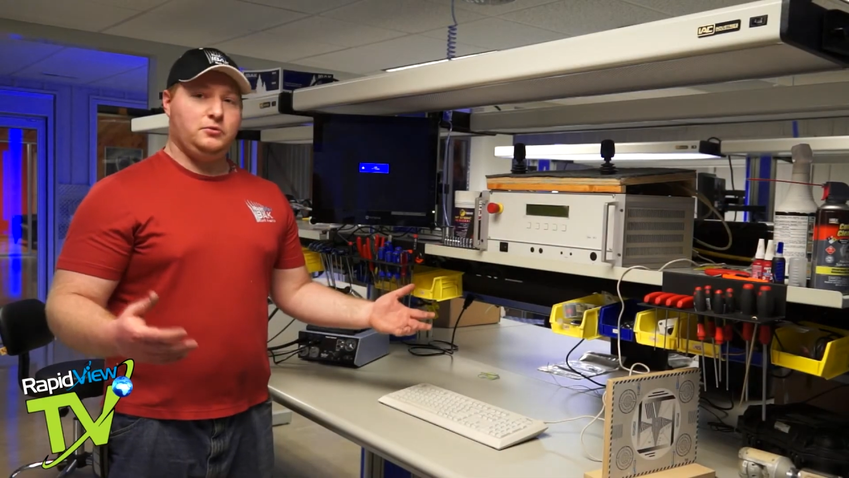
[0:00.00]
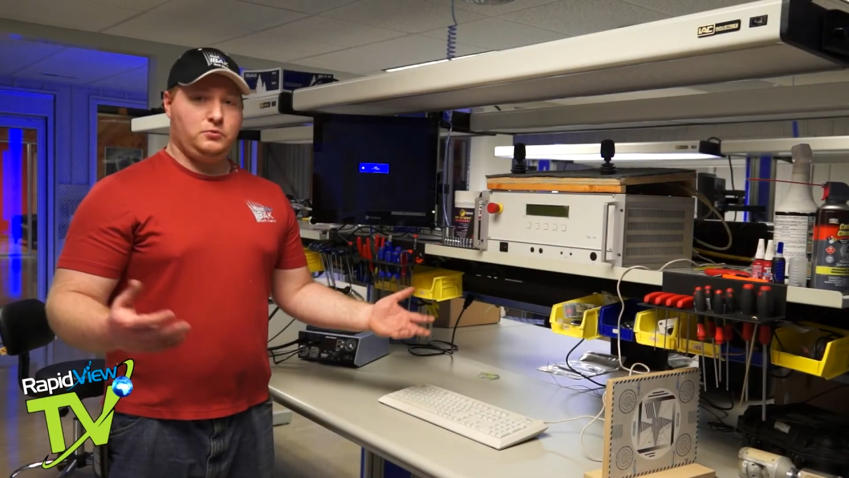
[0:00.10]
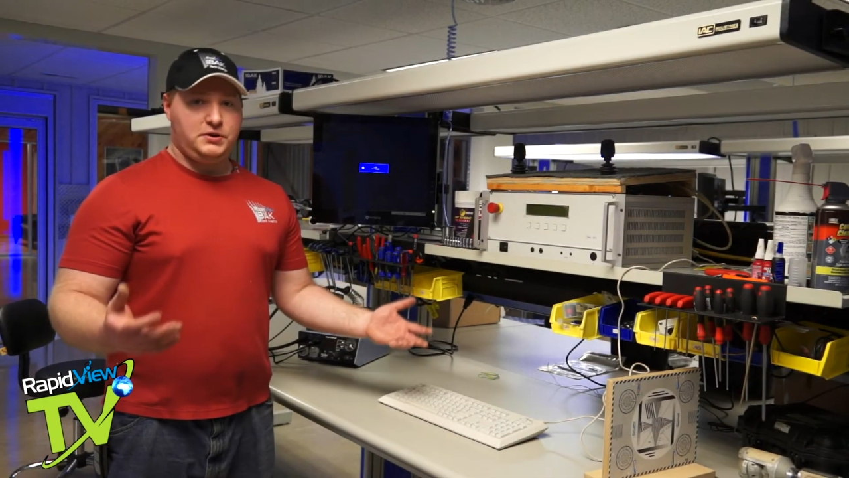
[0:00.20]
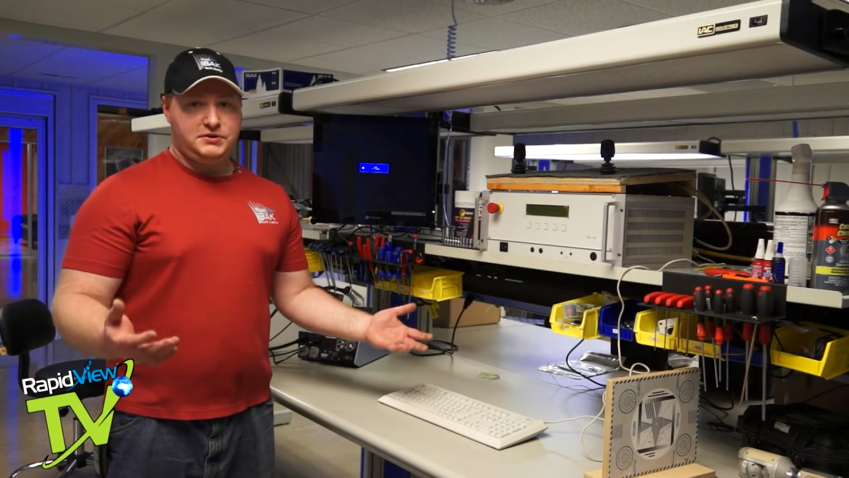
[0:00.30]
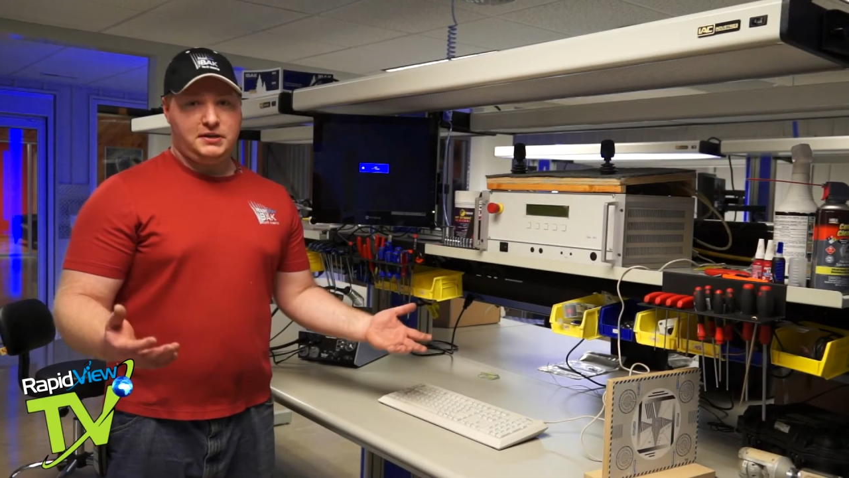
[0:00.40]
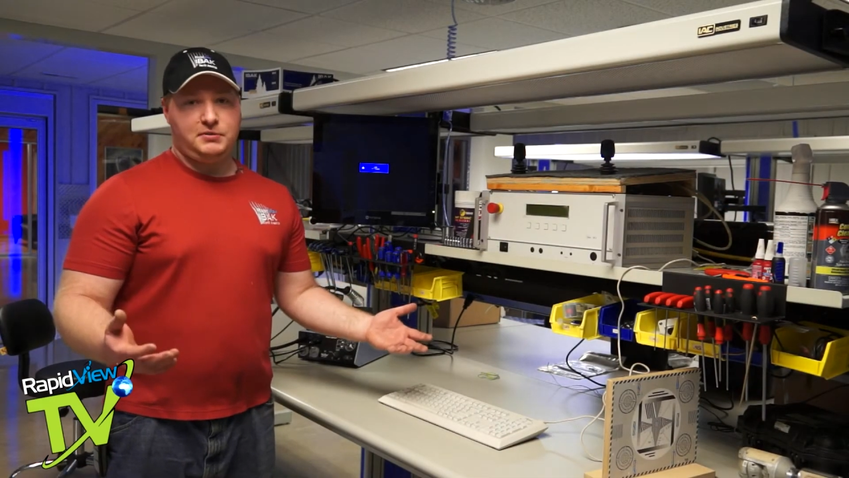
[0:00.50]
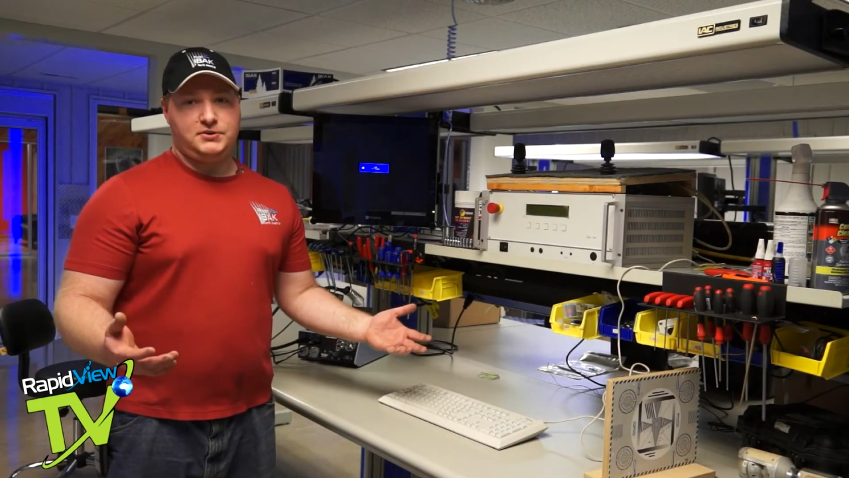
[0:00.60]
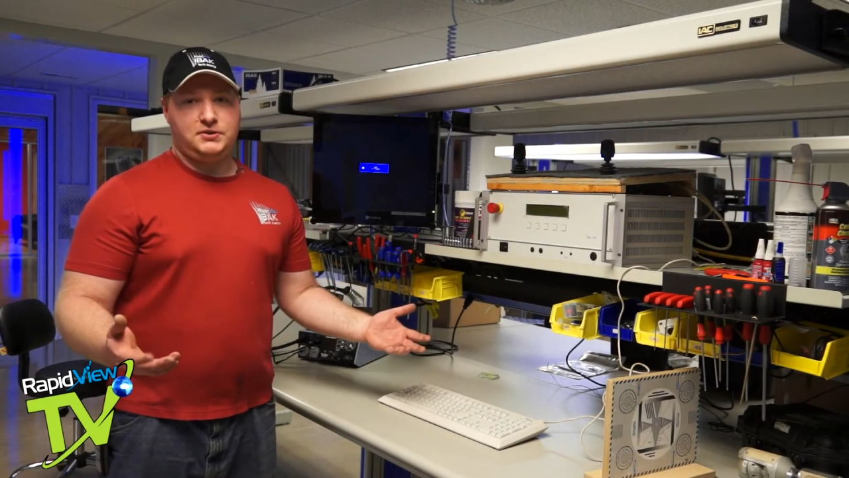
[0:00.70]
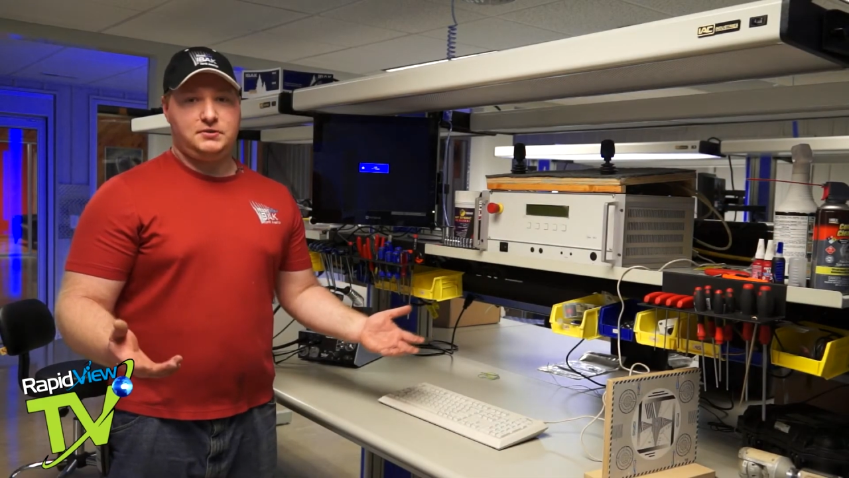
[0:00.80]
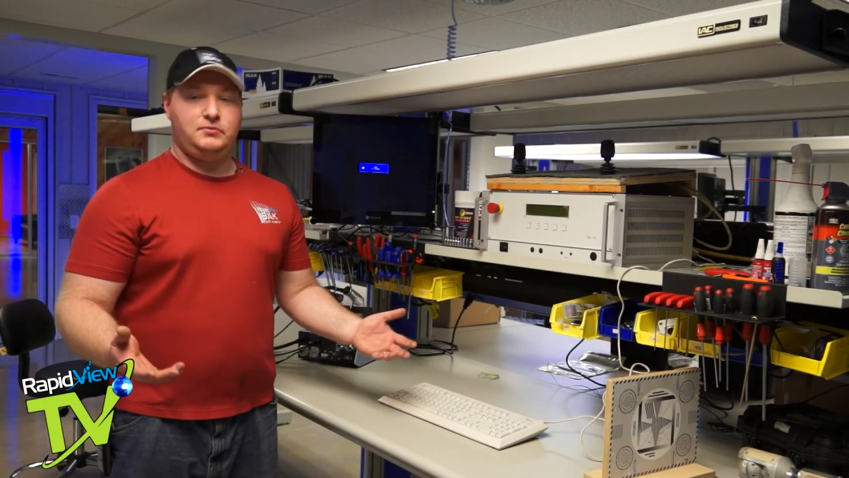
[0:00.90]
reset my
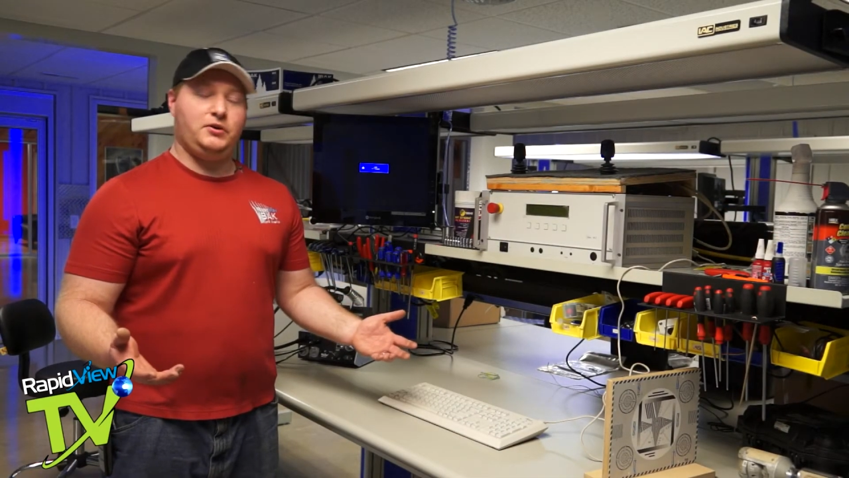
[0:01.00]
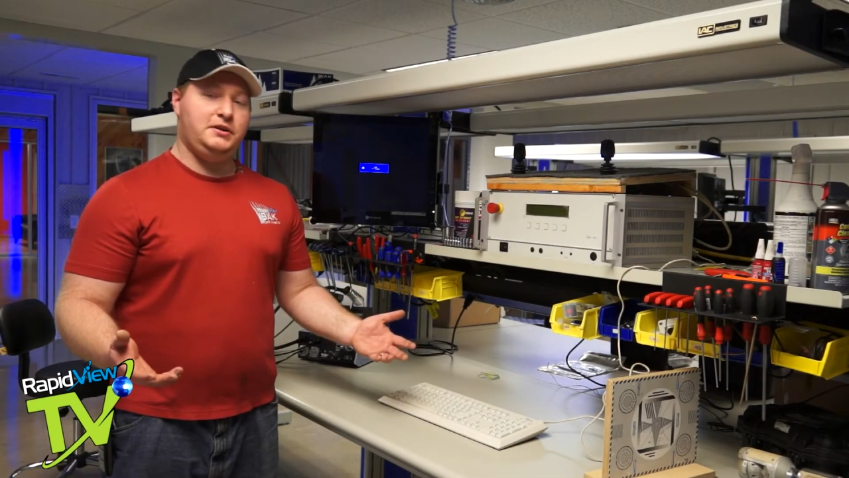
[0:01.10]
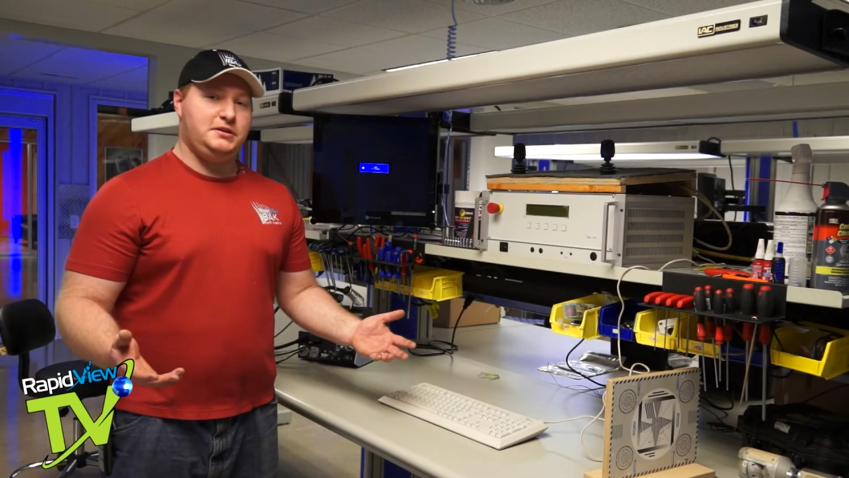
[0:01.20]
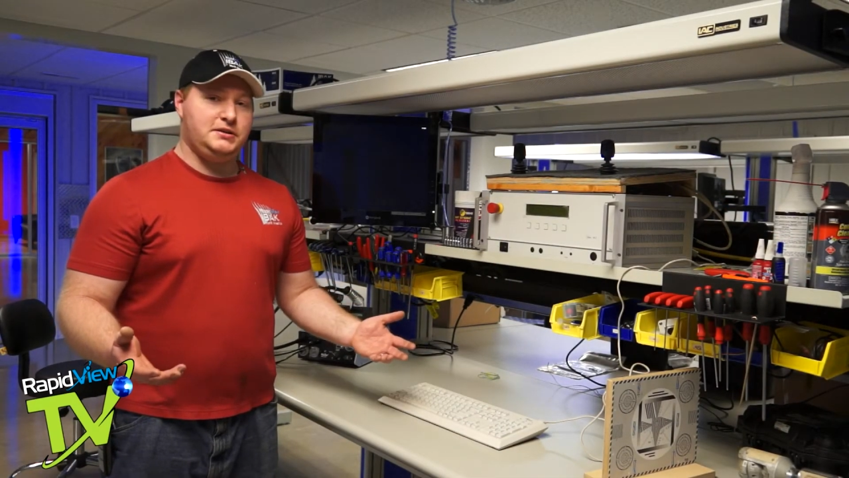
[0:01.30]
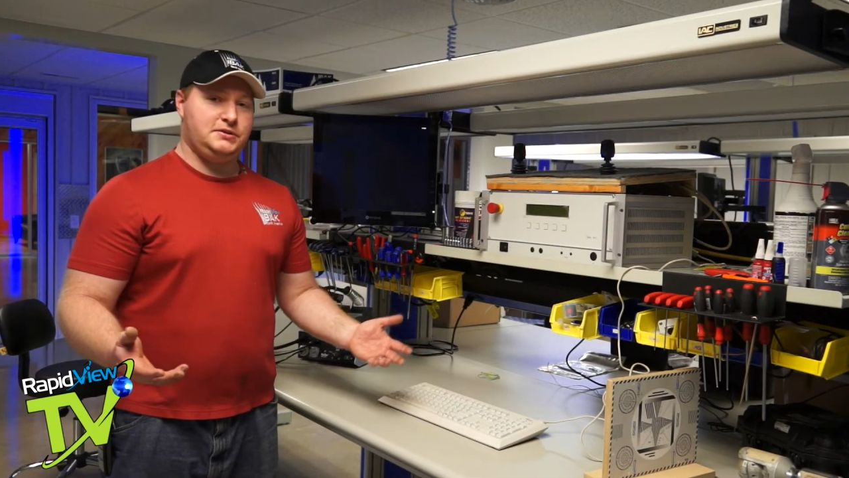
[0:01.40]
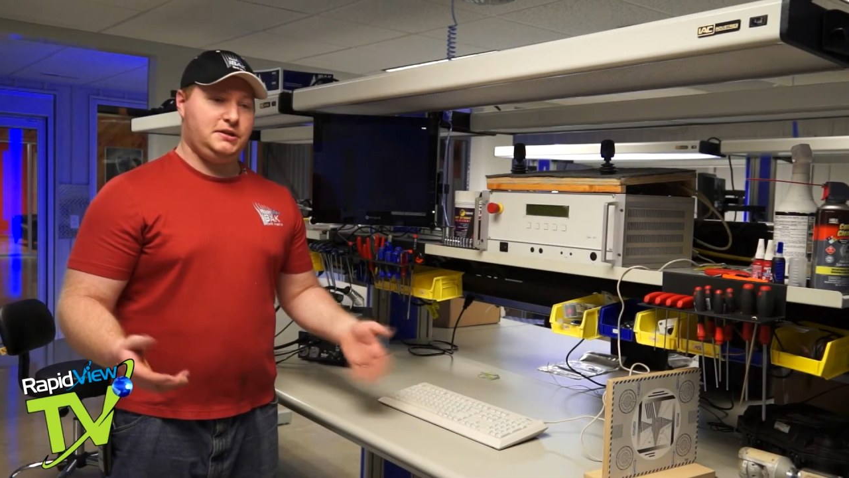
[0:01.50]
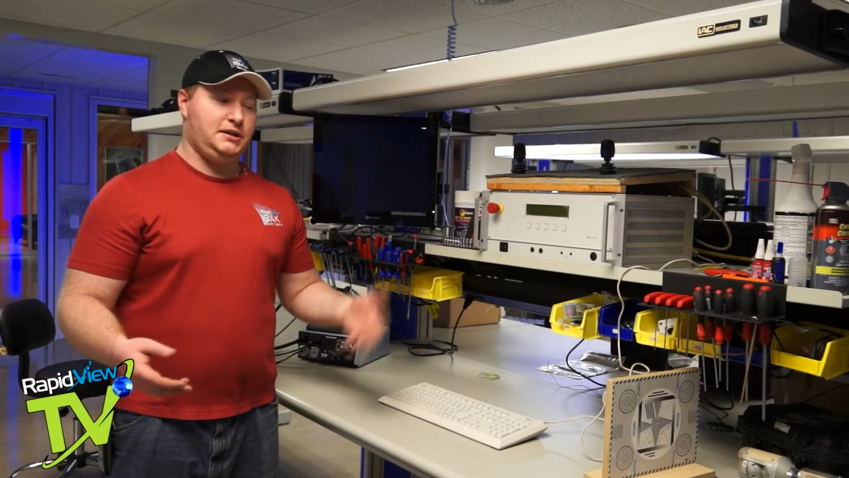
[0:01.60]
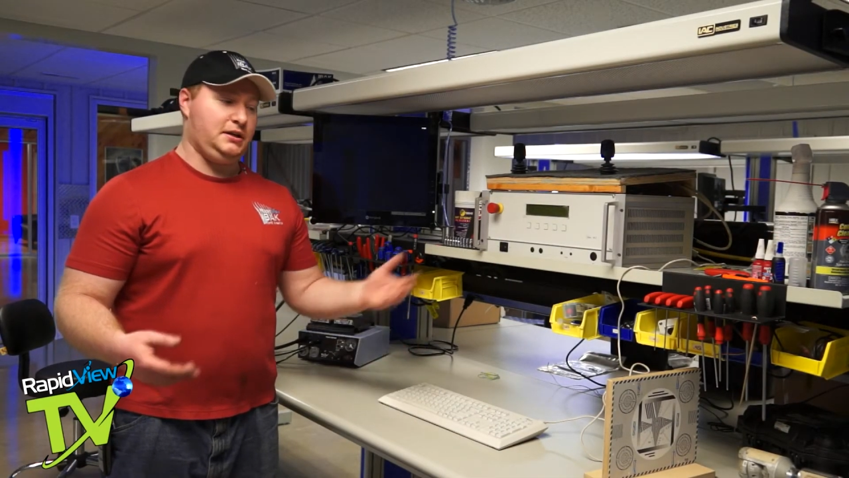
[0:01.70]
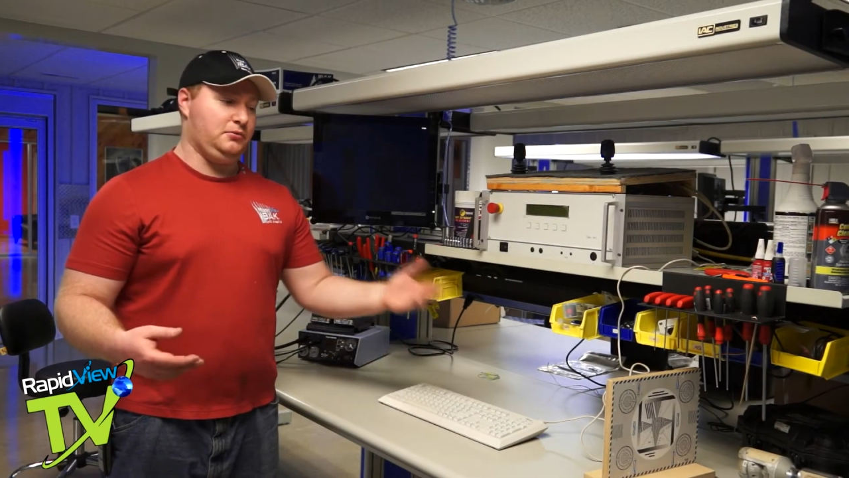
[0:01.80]
system for NTSC